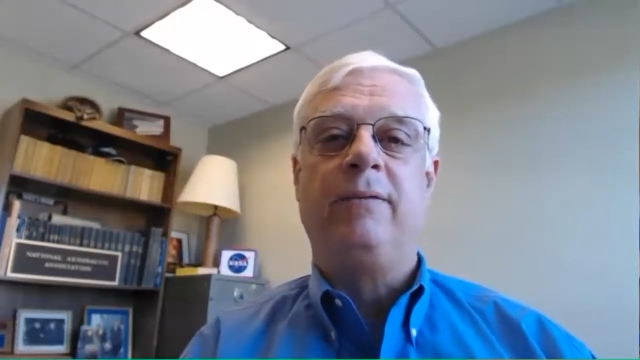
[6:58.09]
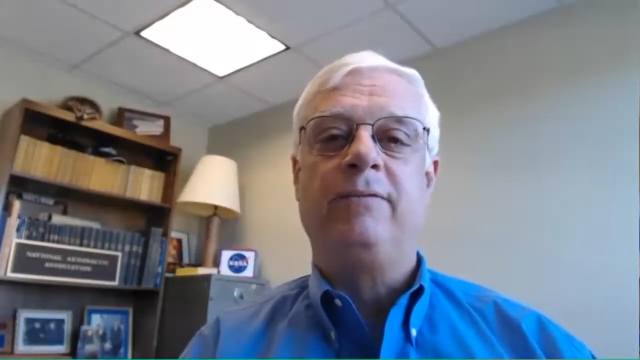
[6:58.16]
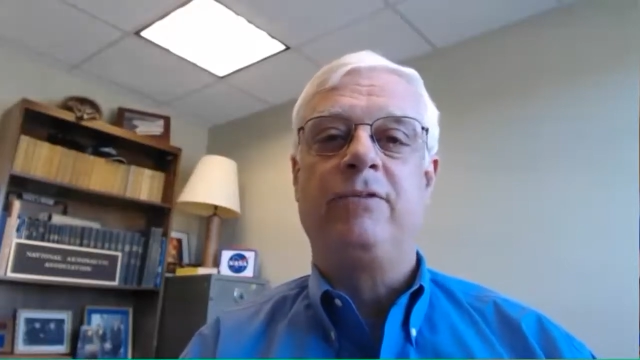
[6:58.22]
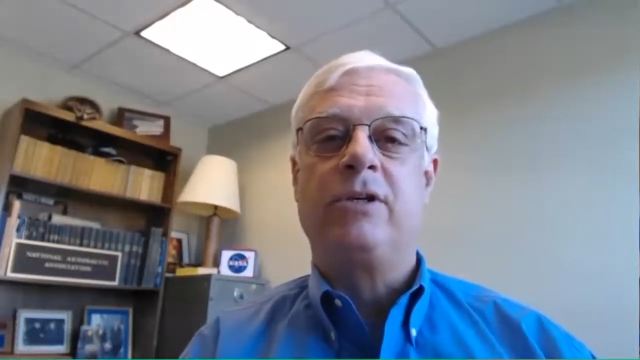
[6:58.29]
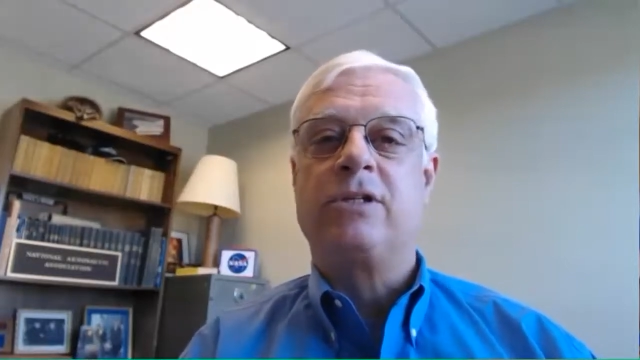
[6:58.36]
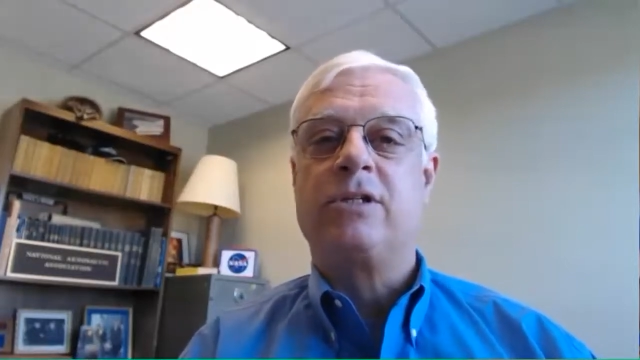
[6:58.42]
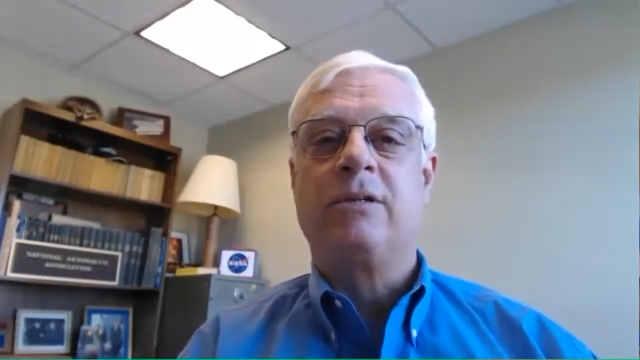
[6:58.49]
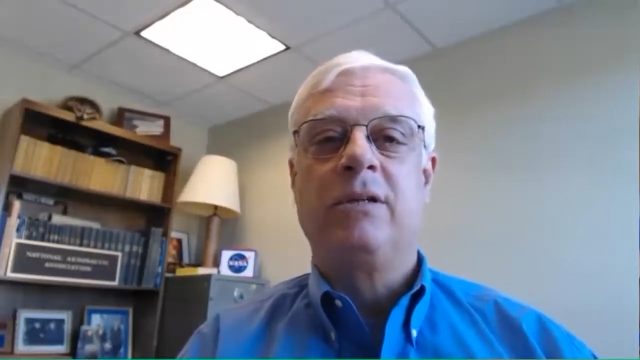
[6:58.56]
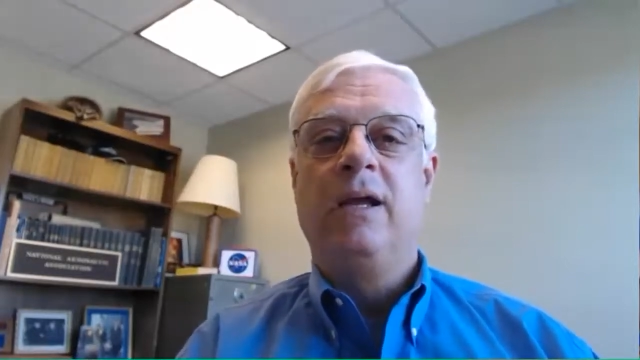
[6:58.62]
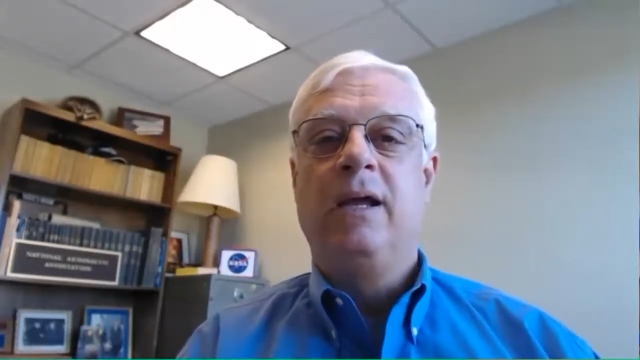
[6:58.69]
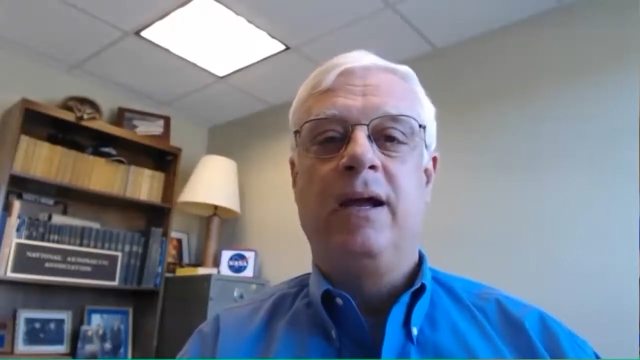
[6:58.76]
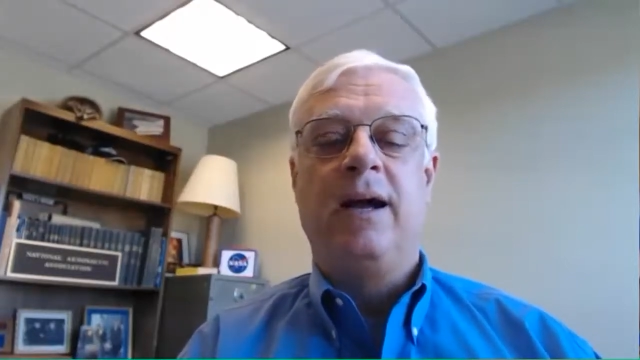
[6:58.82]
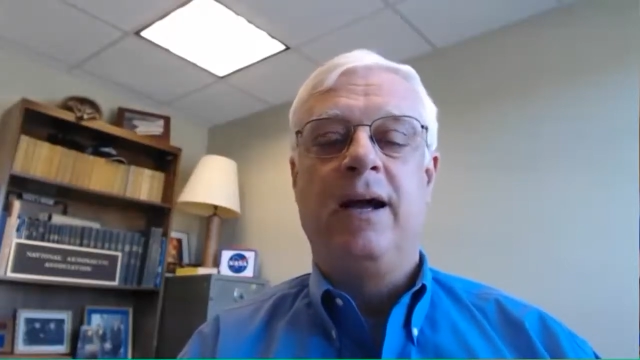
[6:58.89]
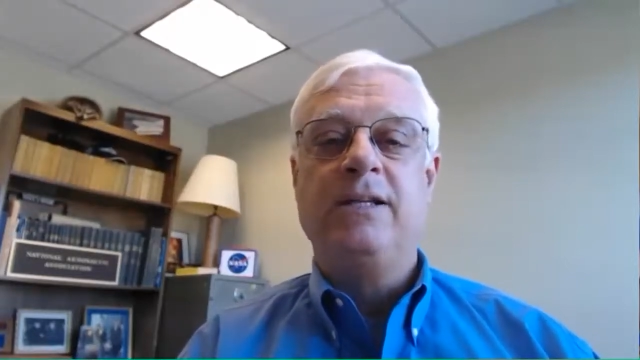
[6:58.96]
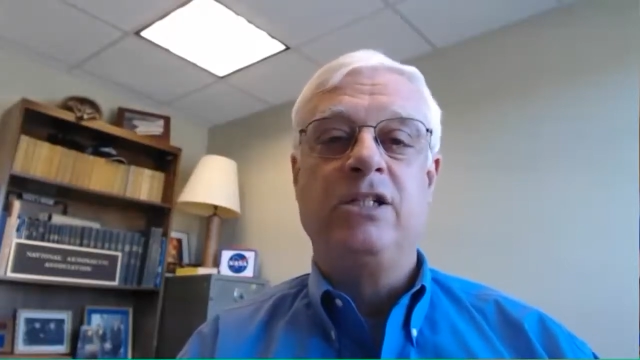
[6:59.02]
and I just
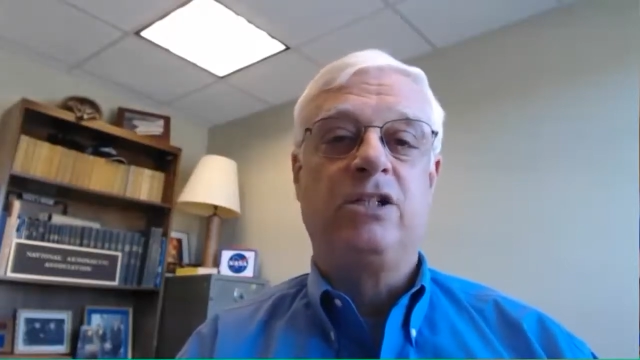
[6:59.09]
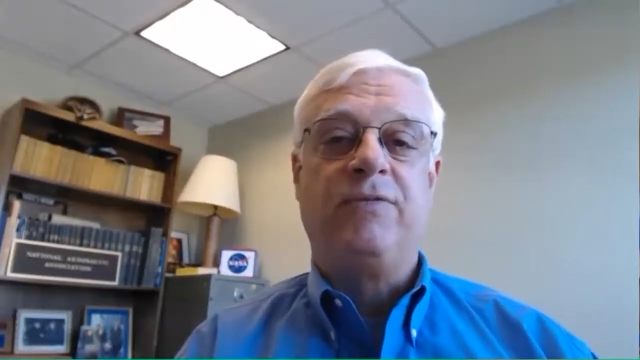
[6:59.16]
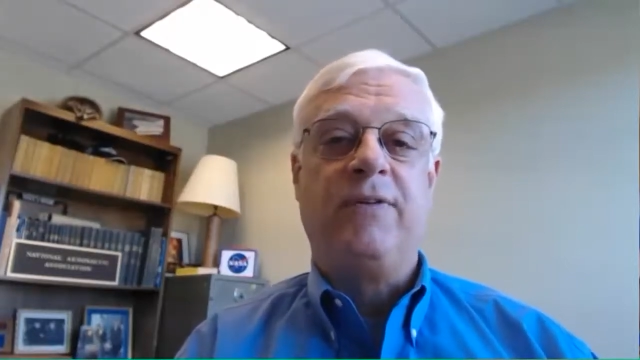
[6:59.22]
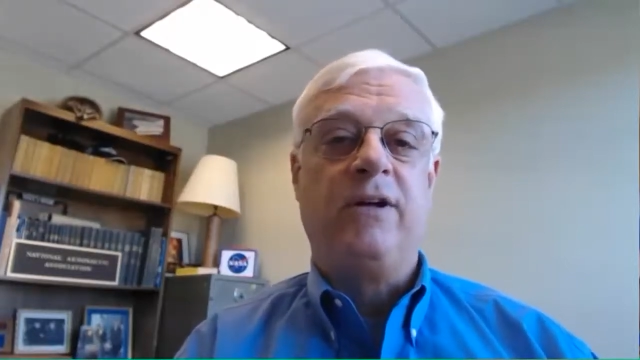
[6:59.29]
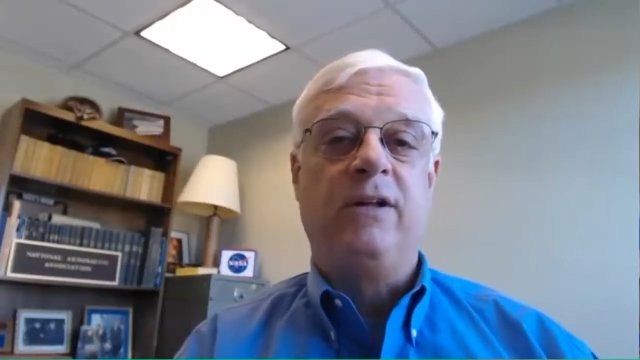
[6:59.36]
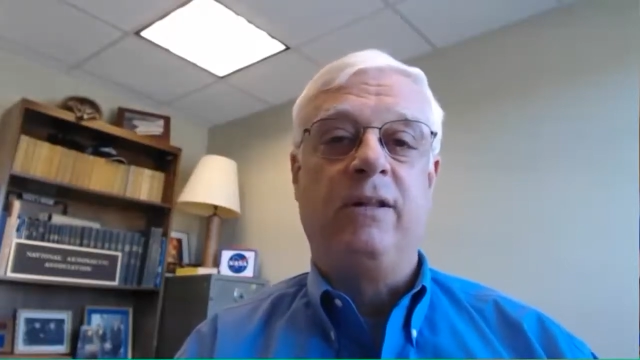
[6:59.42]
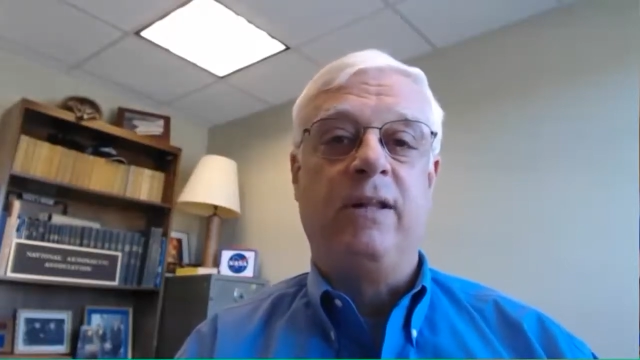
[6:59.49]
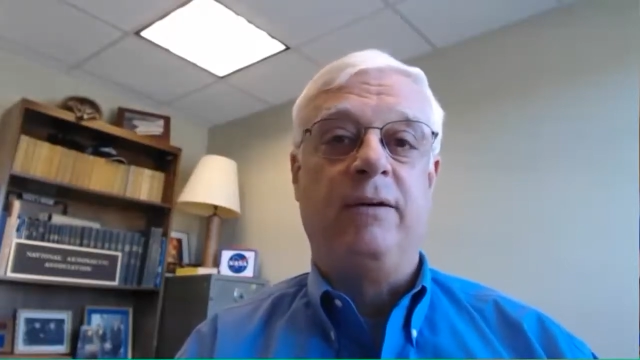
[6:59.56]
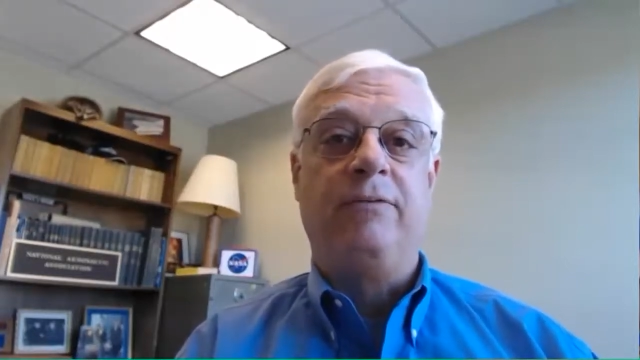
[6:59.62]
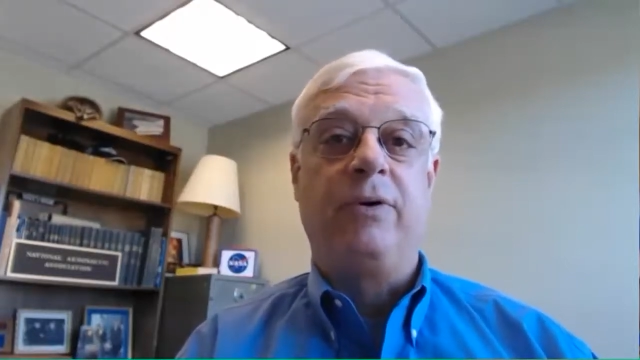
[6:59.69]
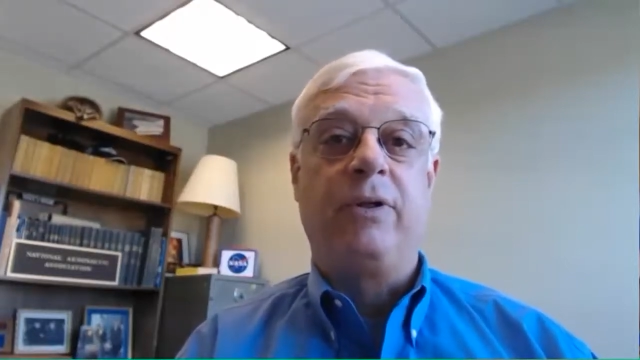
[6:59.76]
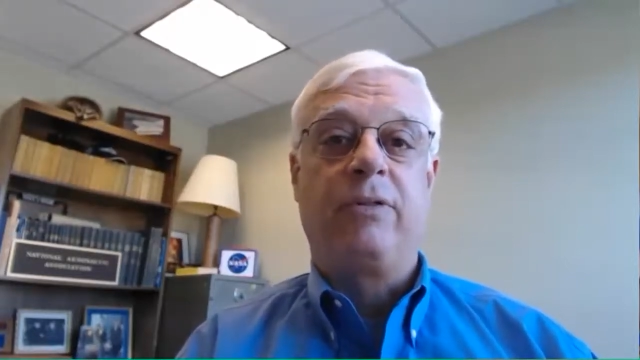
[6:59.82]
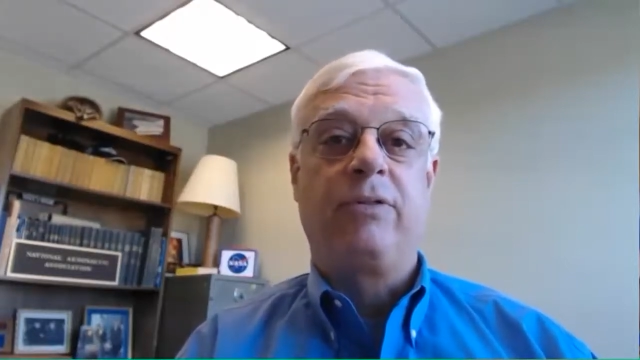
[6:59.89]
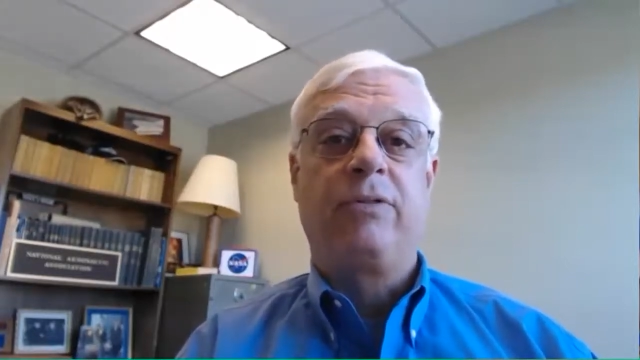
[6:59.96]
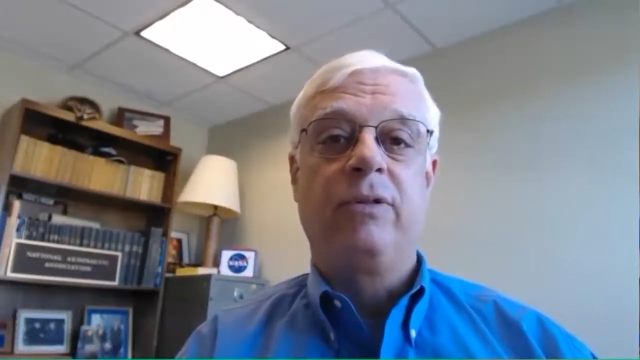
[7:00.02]
fell in
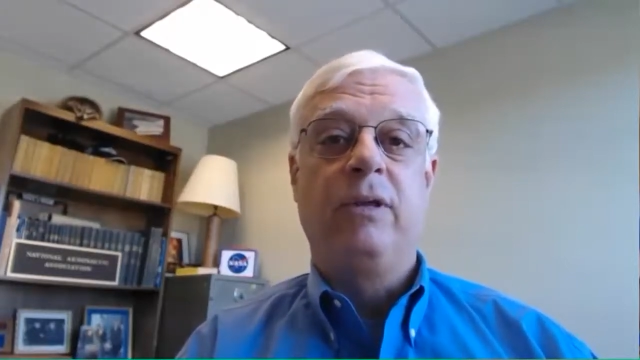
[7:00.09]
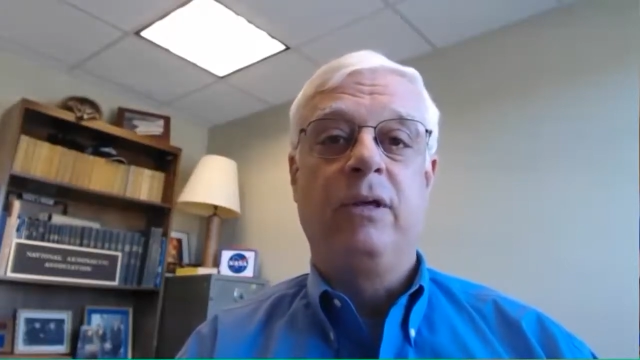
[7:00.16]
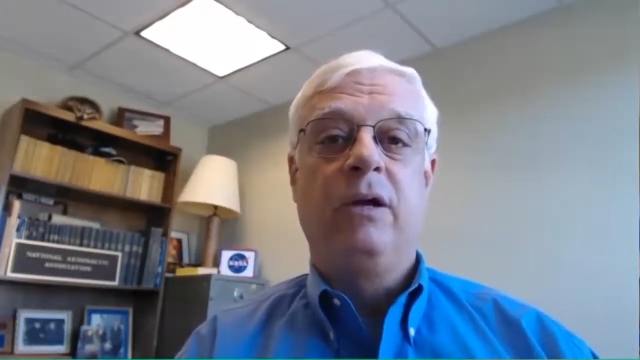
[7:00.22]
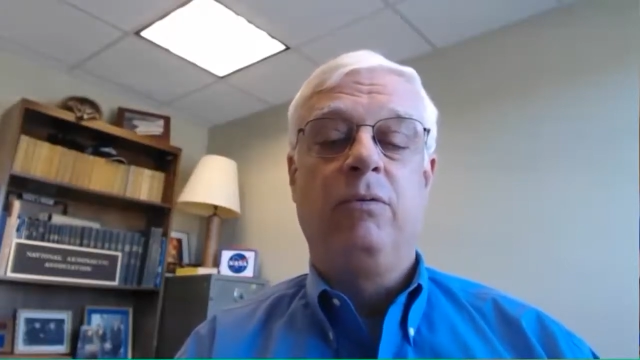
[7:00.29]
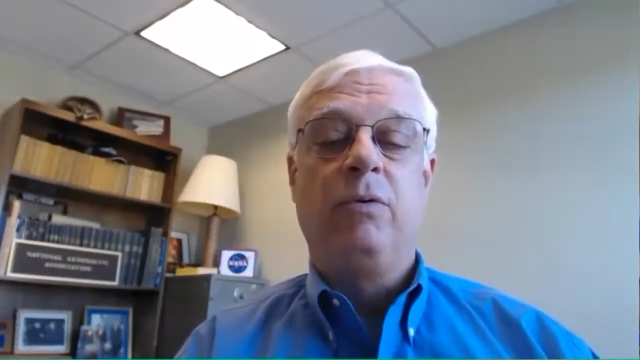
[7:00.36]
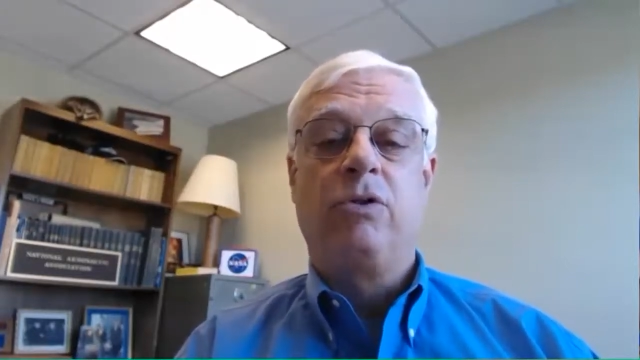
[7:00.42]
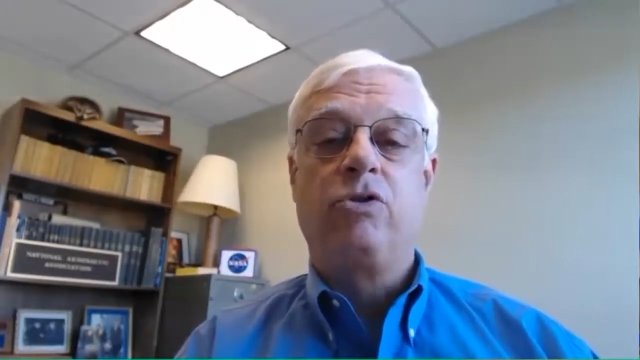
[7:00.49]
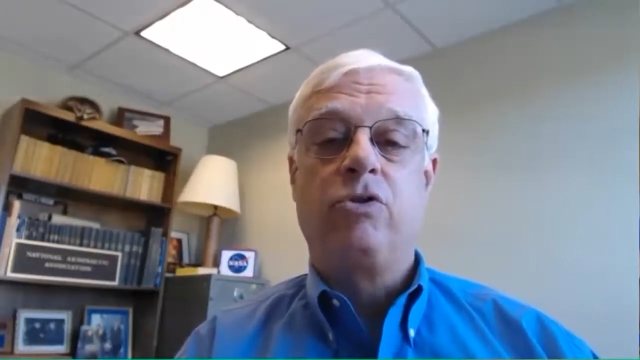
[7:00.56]
love with